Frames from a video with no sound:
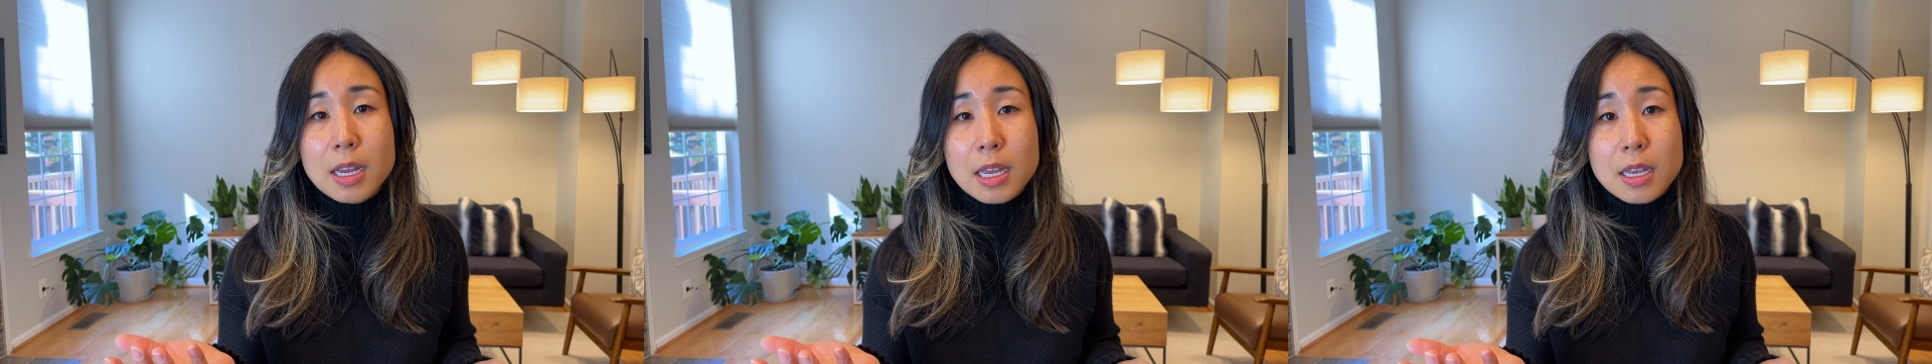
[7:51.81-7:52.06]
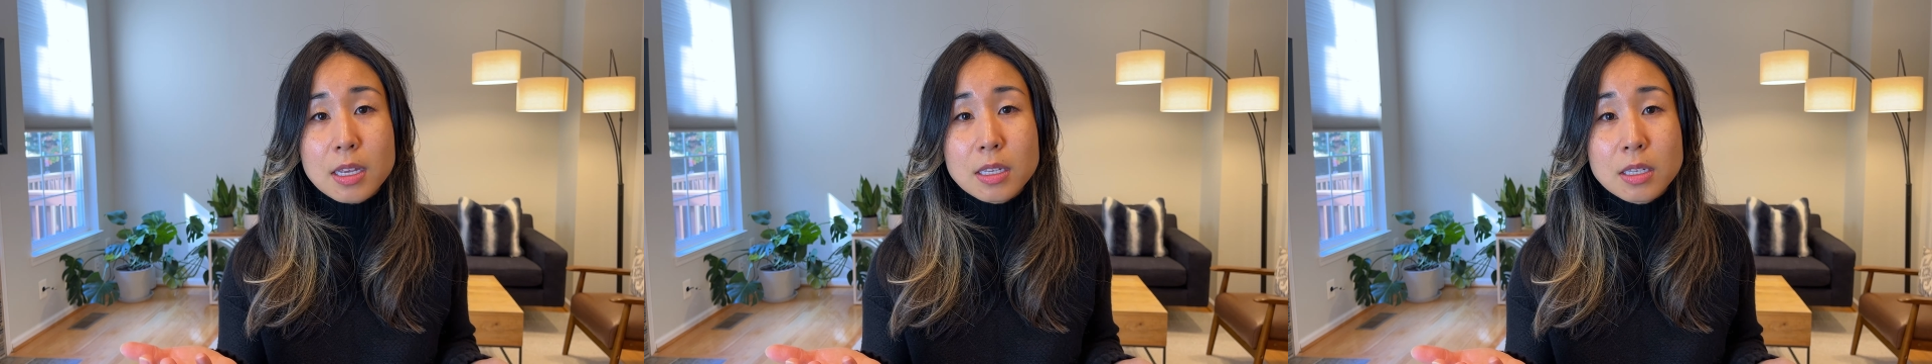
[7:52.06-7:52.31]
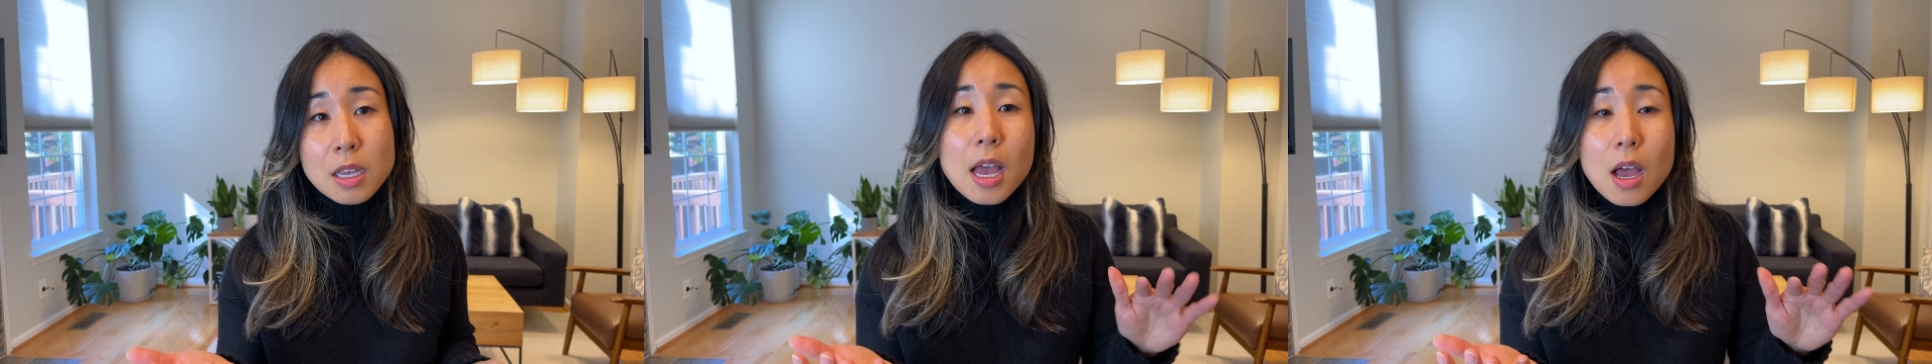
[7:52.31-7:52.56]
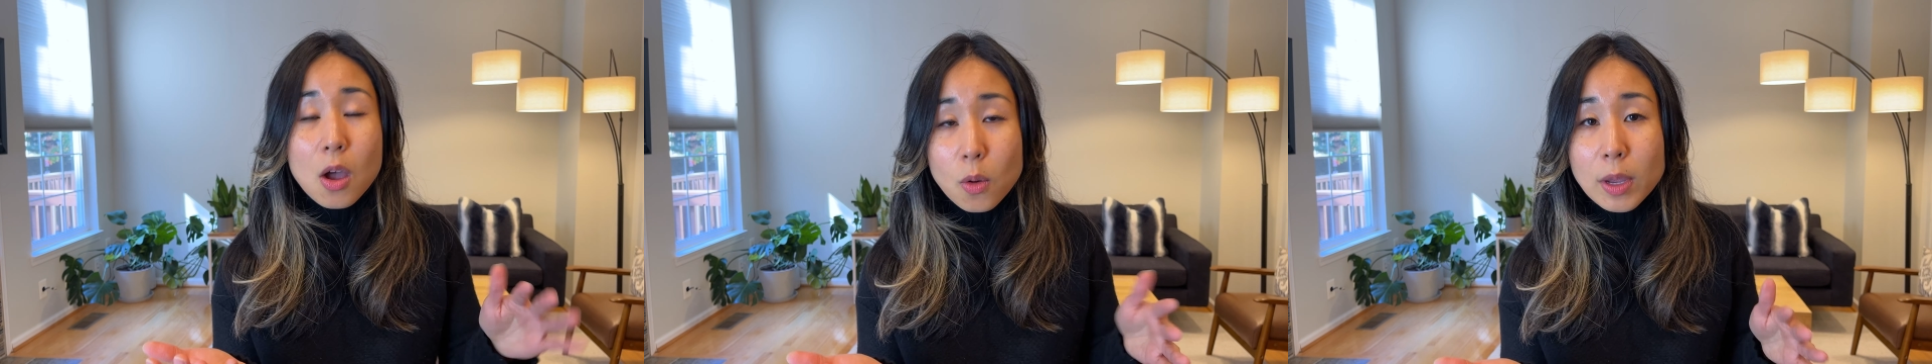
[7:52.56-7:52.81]
is
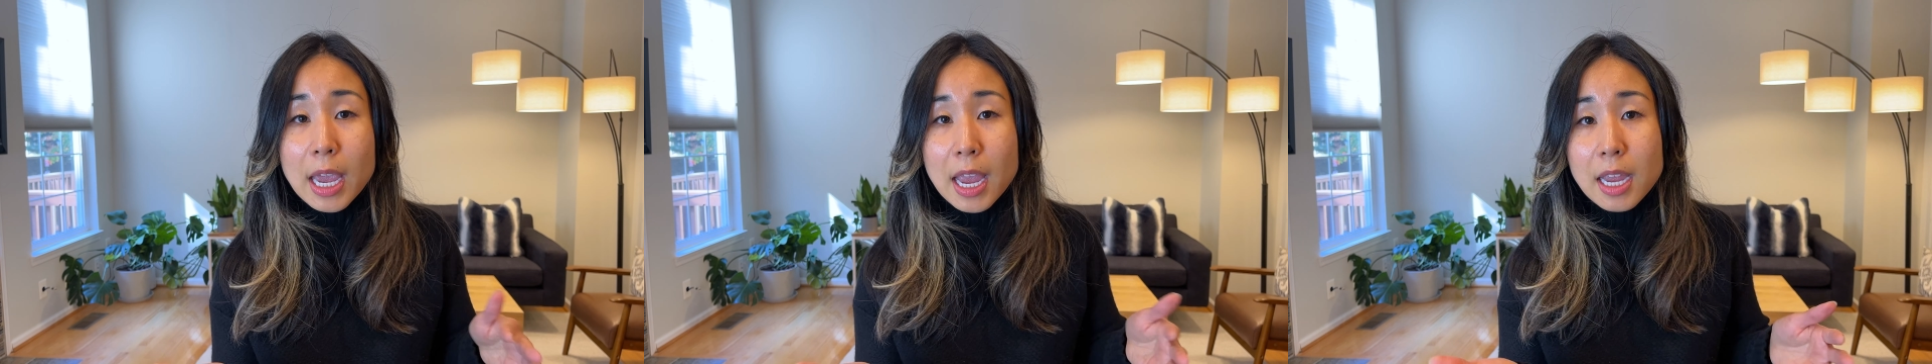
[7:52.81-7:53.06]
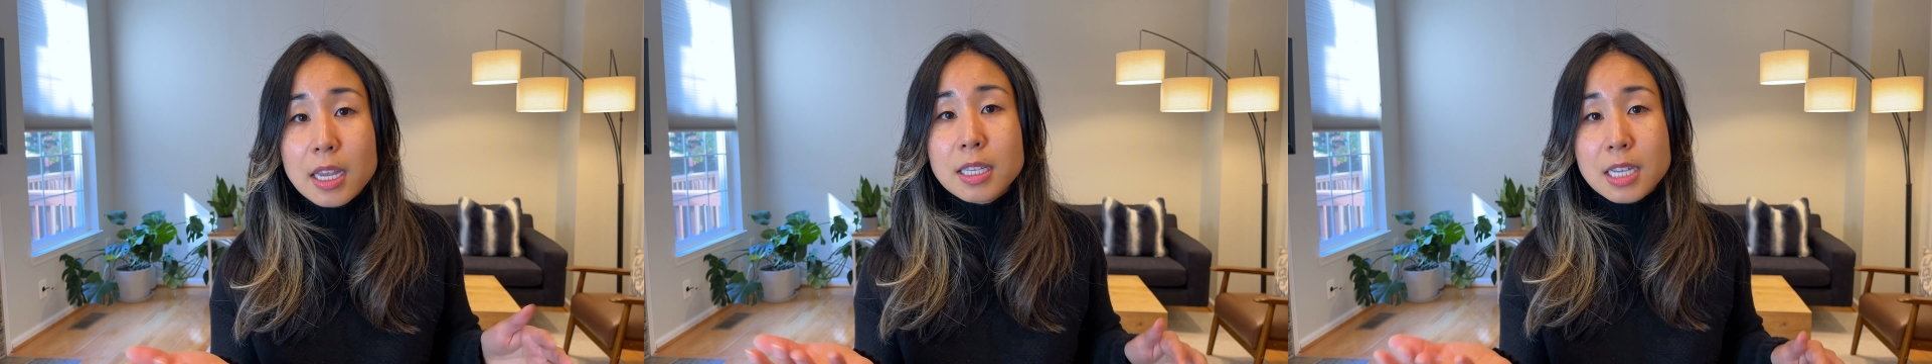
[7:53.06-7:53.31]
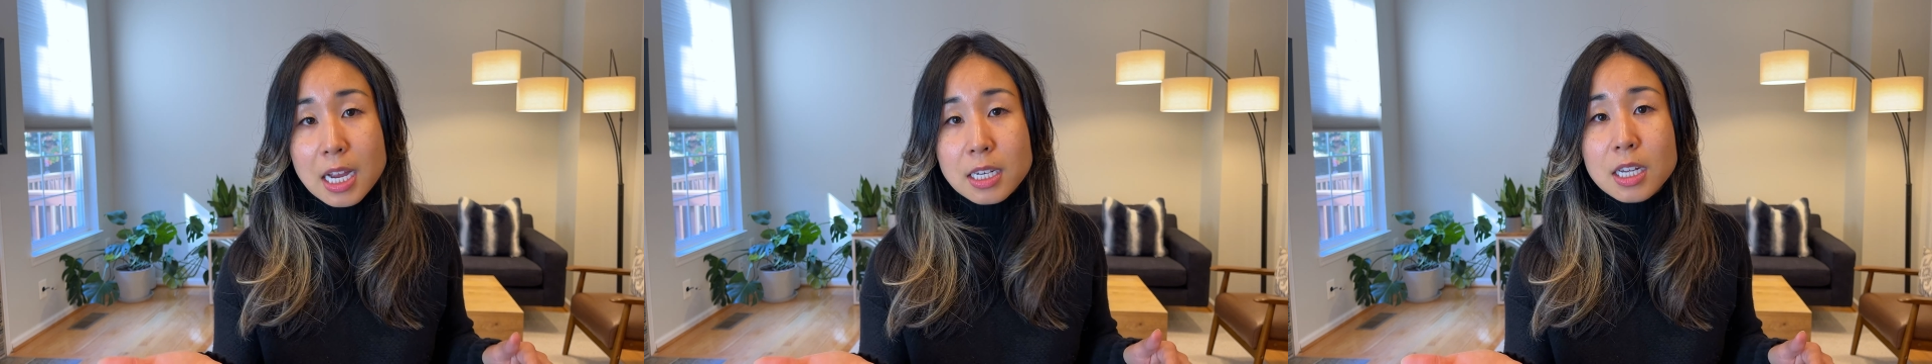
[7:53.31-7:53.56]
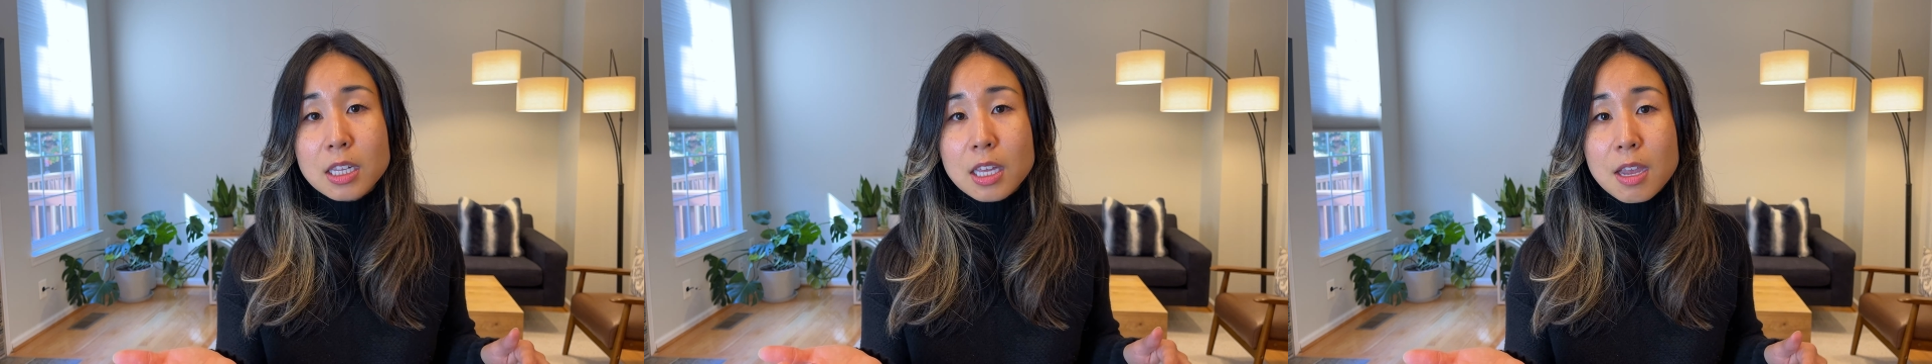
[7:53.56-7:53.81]
okay
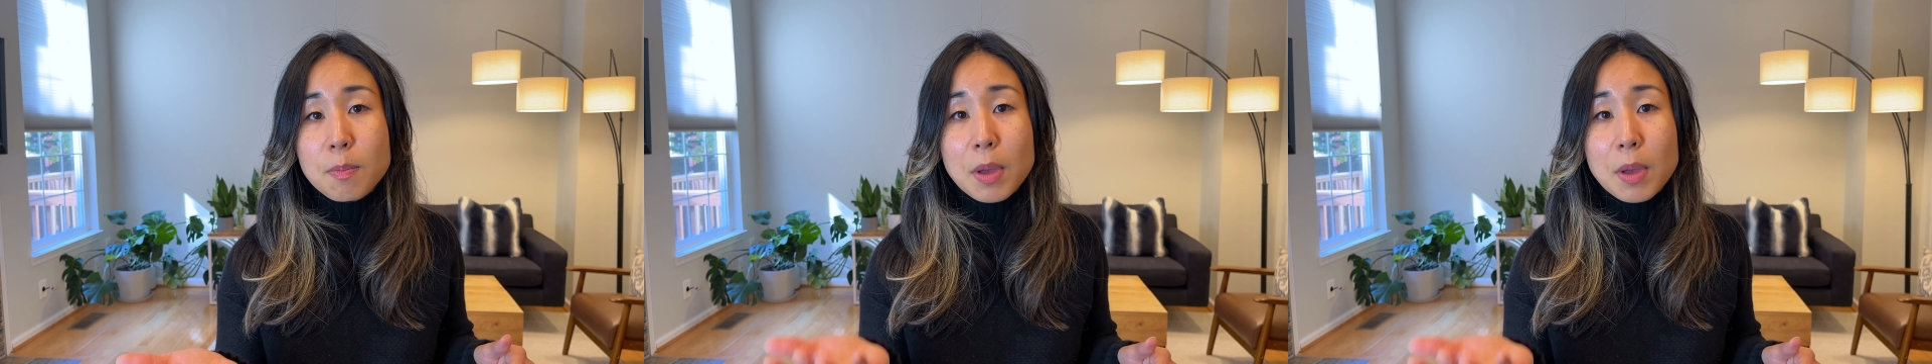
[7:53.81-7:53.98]
technically,